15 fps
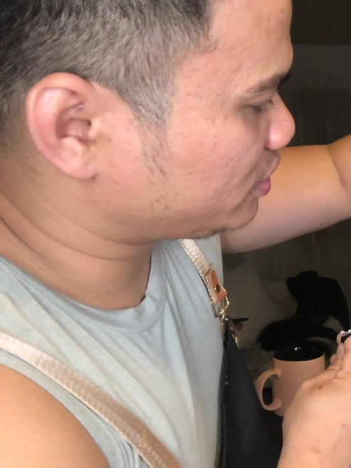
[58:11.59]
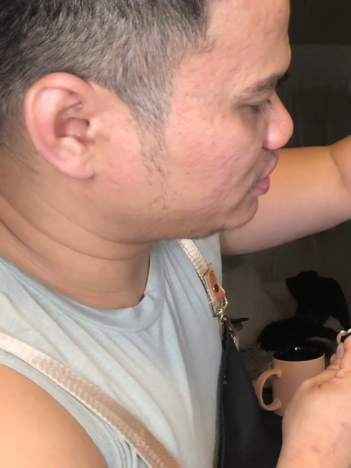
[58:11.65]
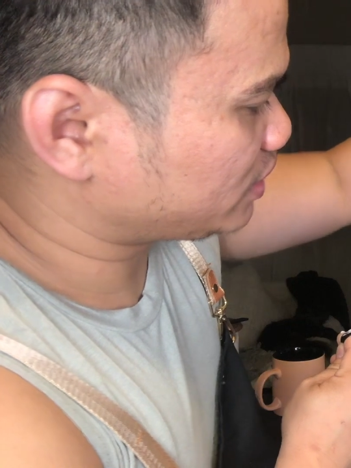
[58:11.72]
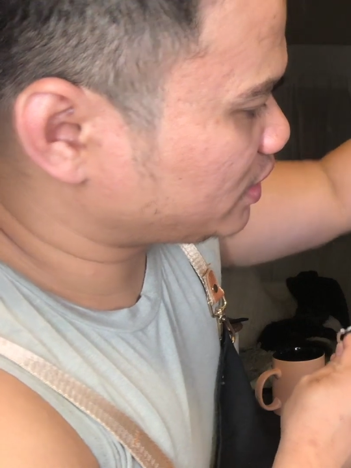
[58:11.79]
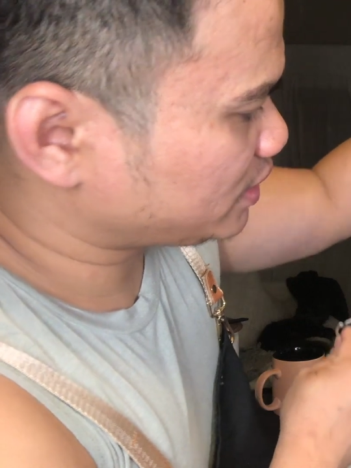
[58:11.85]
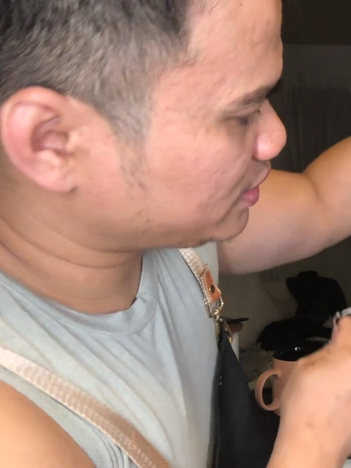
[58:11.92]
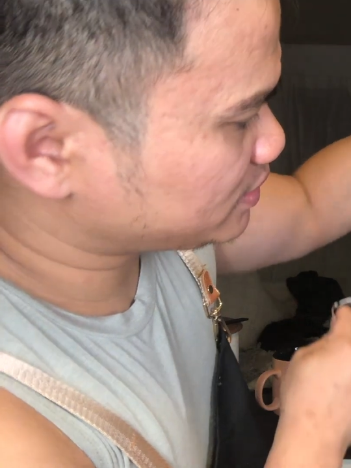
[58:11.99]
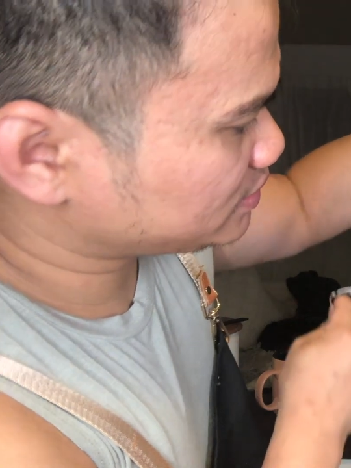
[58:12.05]
you
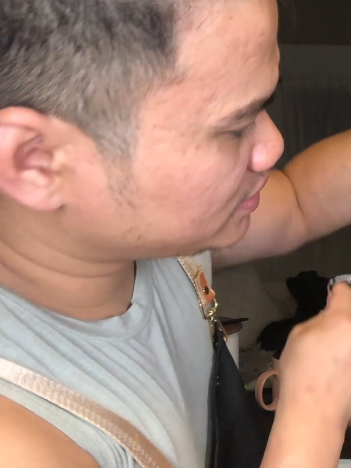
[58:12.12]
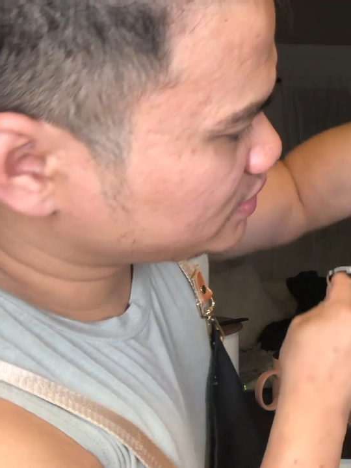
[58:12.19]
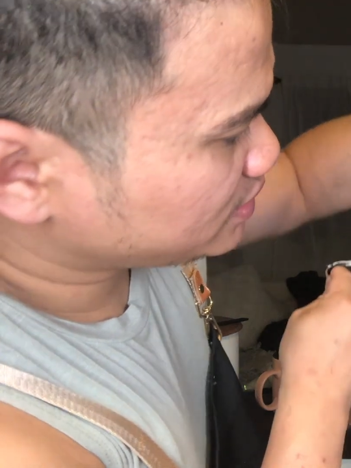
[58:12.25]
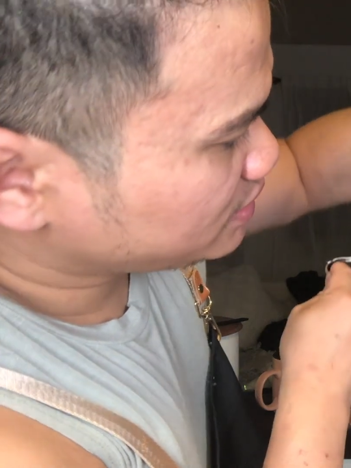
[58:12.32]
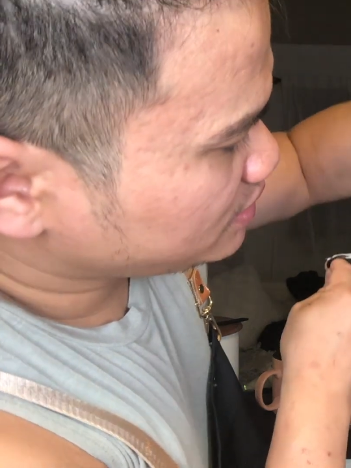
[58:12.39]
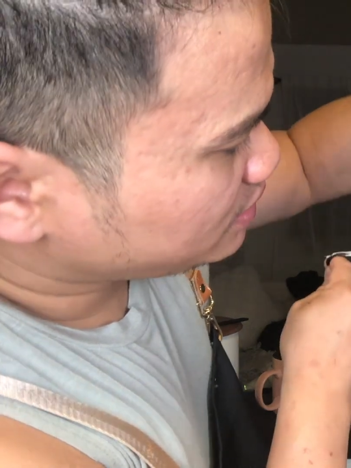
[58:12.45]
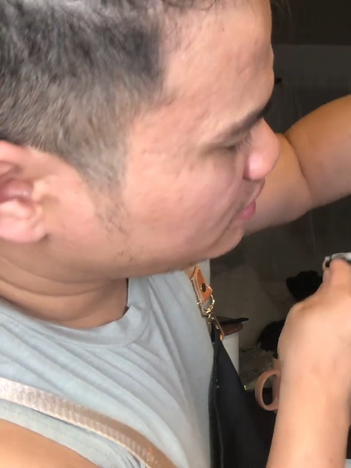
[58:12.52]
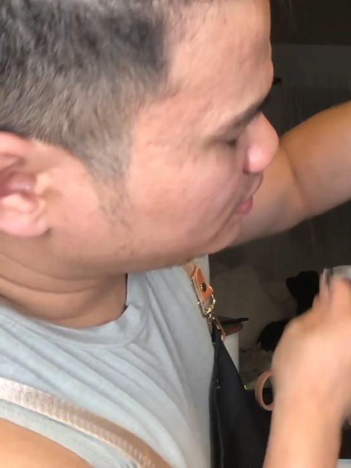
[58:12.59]
guys.
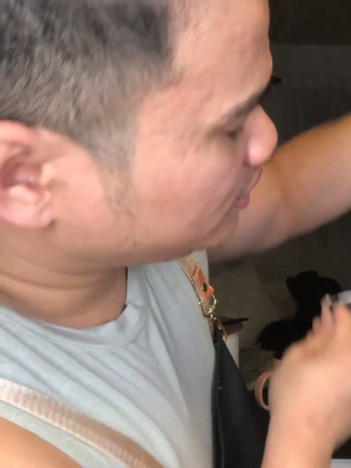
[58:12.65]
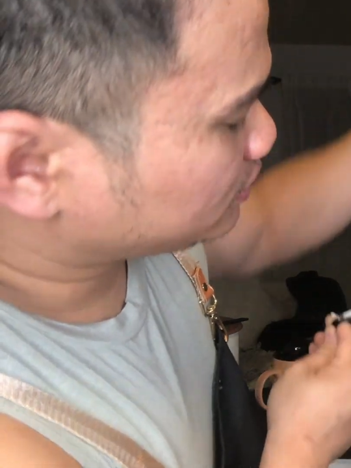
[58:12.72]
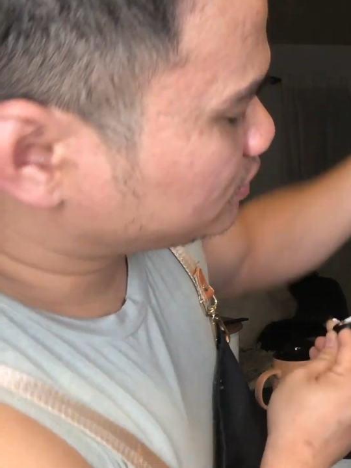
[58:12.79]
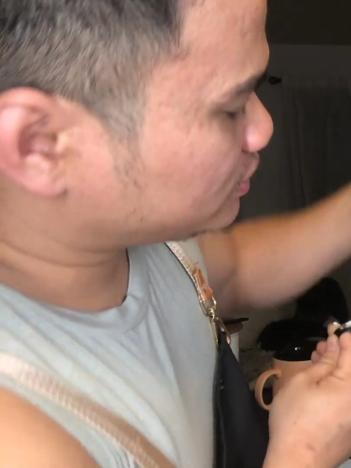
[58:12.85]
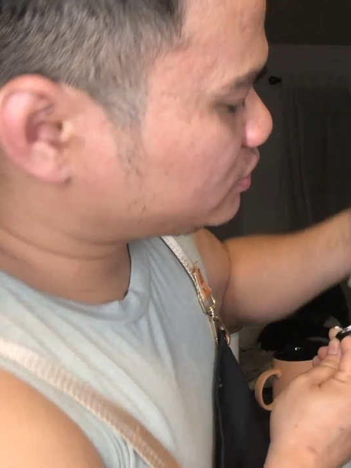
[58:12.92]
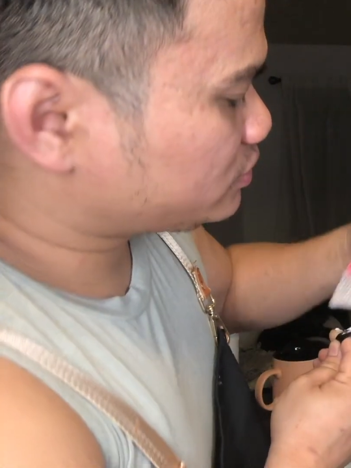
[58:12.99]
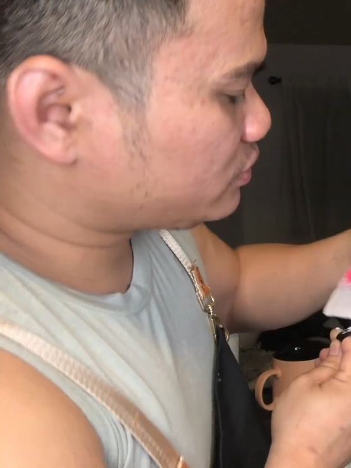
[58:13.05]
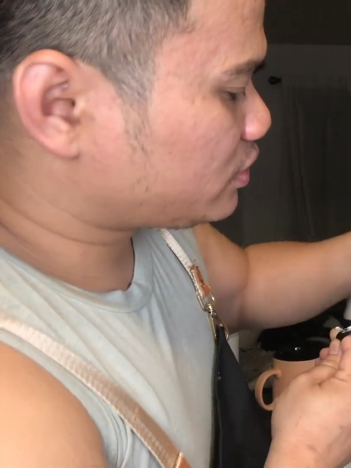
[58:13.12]
Like,
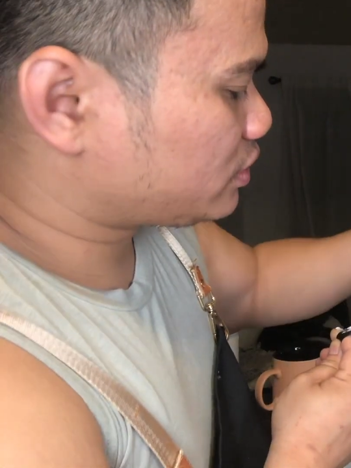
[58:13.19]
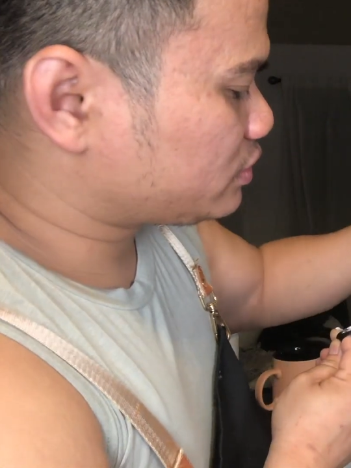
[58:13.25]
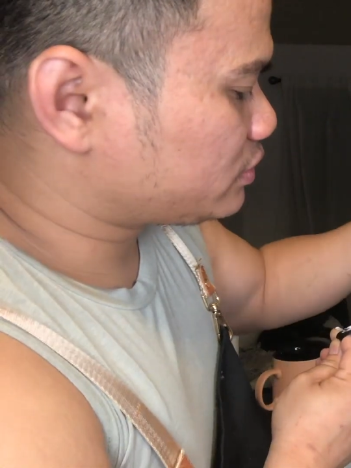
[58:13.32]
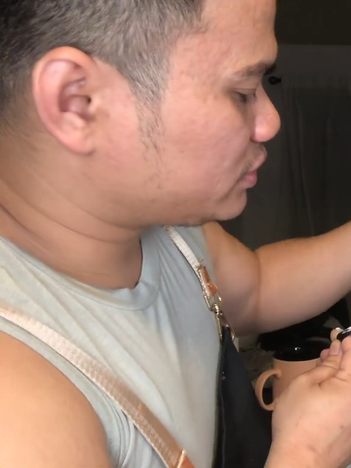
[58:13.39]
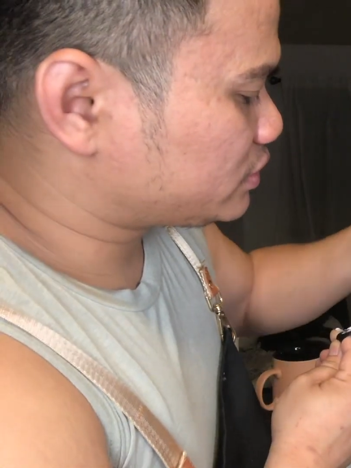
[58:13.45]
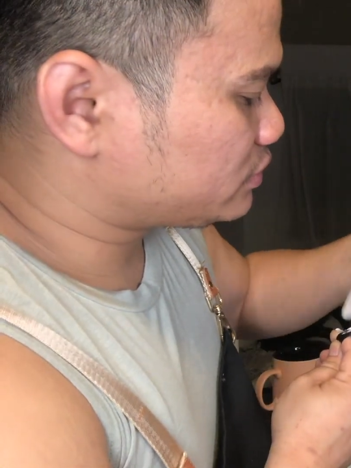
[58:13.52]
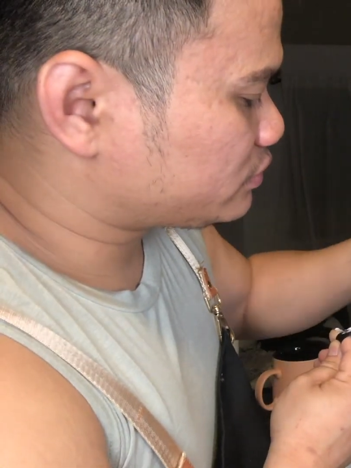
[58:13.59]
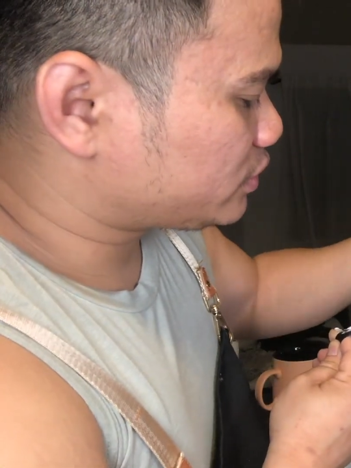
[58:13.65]
the
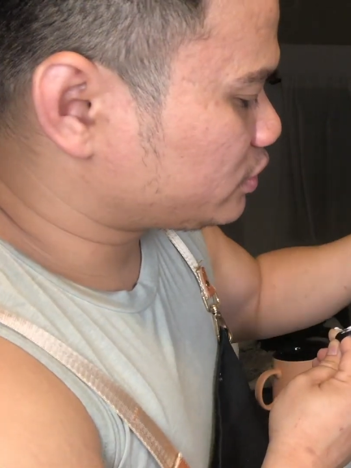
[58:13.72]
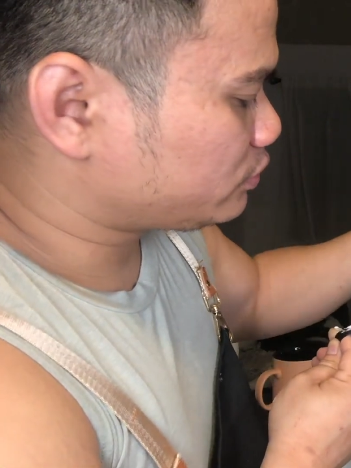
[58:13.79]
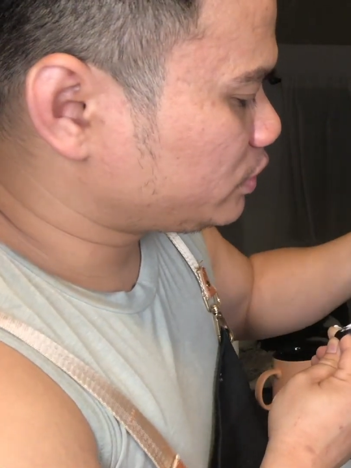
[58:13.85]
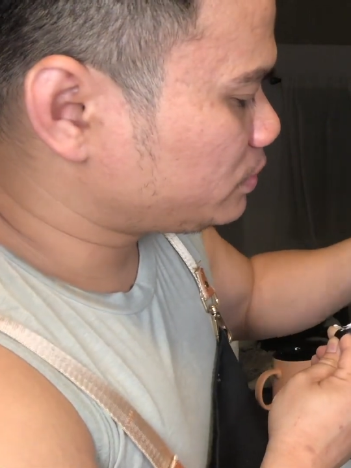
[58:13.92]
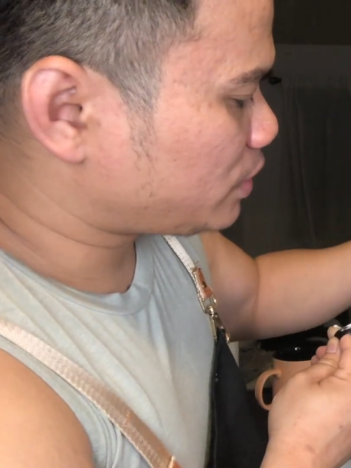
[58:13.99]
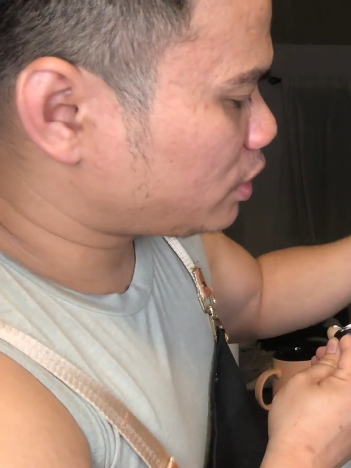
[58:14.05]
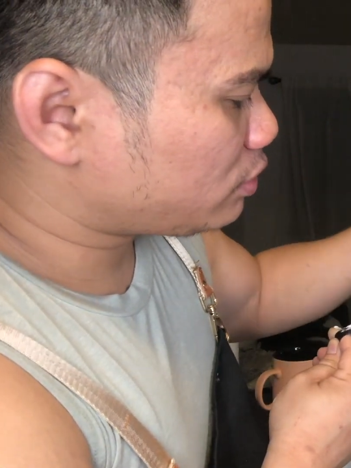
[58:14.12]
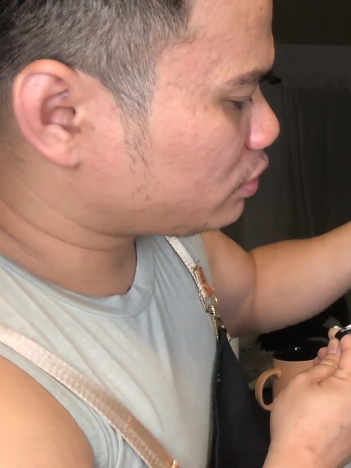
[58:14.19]
struggle is real. We
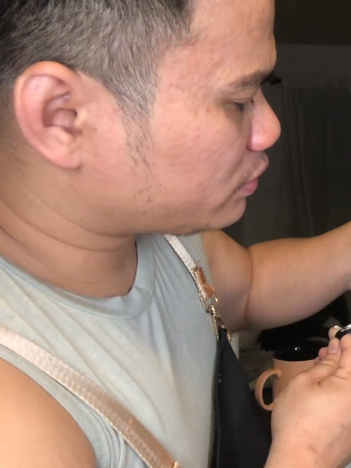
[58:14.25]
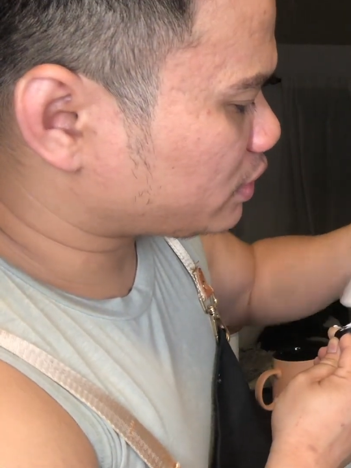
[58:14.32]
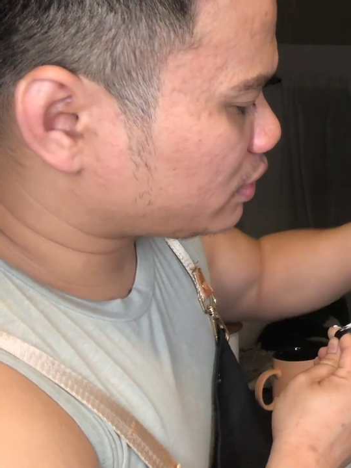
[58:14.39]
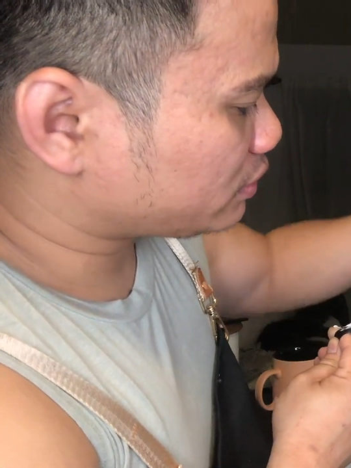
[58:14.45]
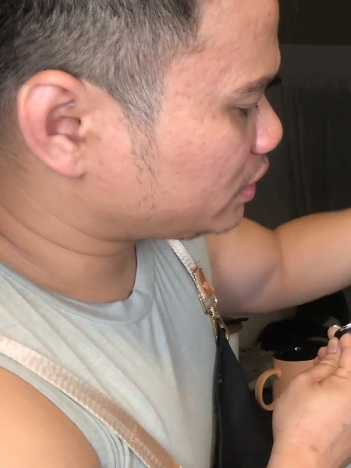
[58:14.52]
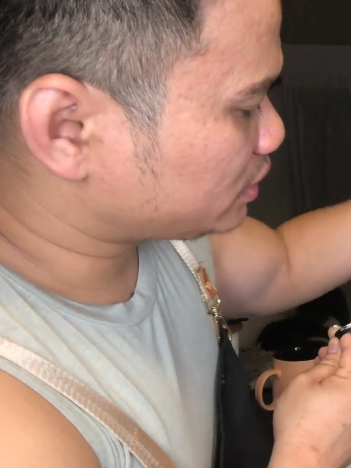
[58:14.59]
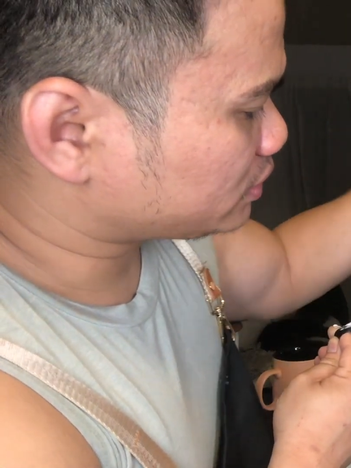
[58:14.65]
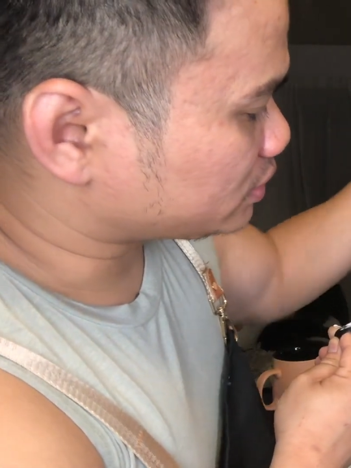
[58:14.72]
power
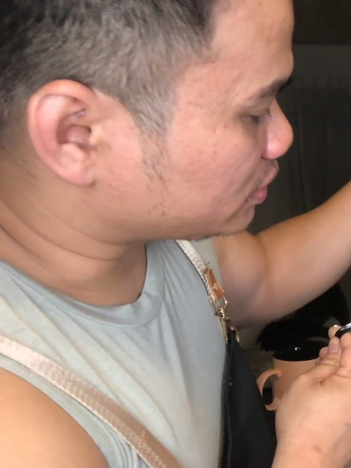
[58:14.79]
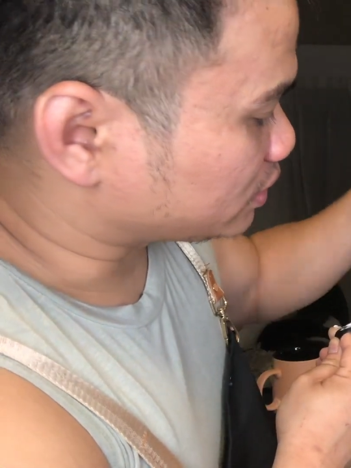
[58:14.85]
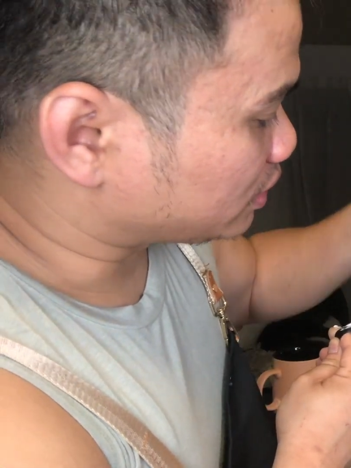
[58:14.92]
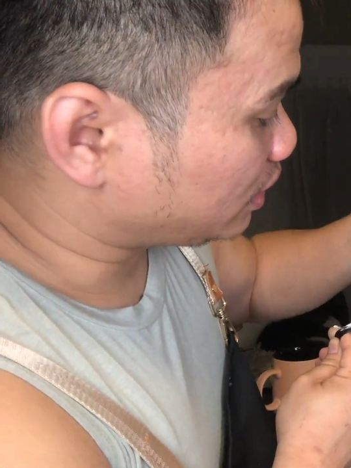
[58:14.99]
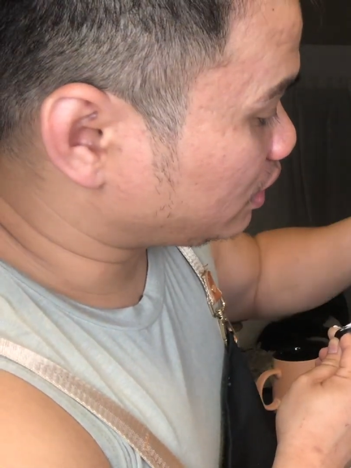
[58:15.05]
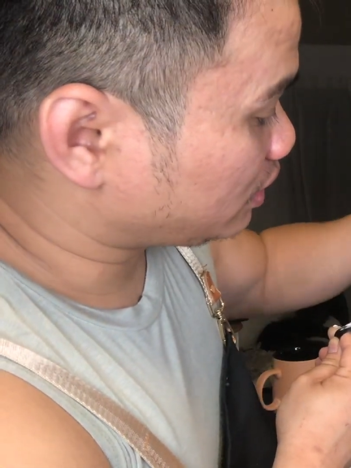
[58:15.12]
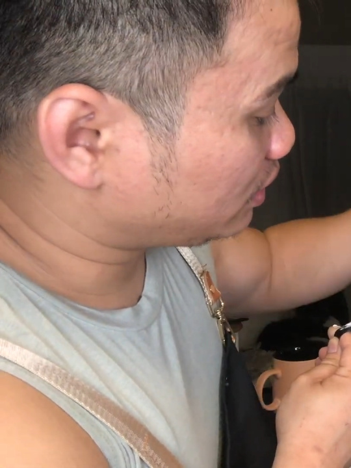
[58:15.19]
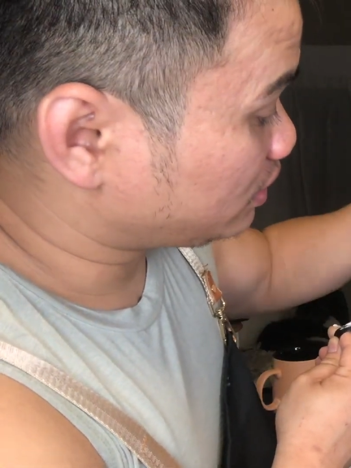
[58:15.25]
around here,
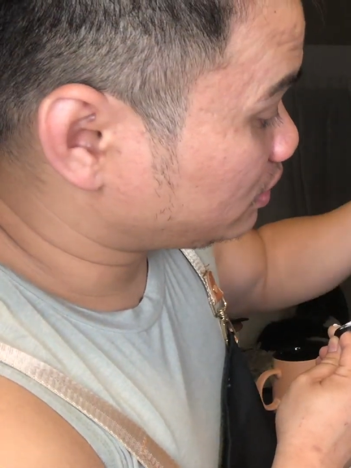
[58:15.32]
honey.